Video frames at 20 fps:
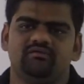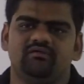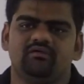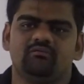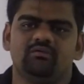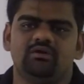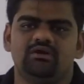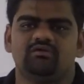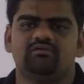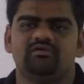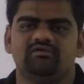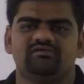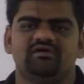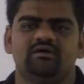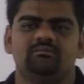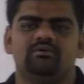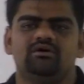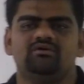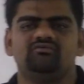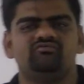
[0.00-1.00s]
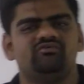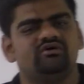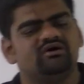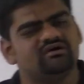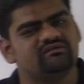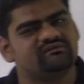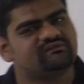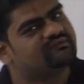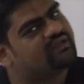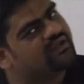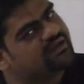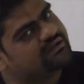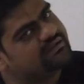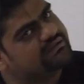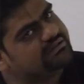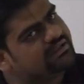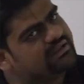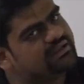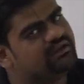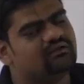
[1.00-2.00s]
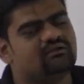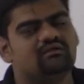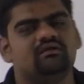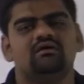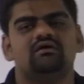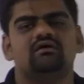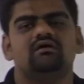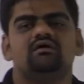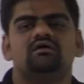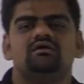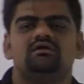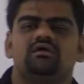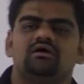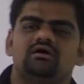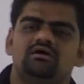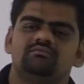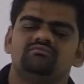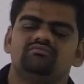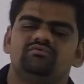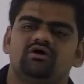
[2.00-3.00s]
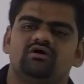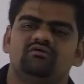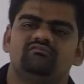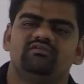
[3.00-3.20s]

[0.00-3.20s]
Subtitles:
equal to the sum of first 19 terms of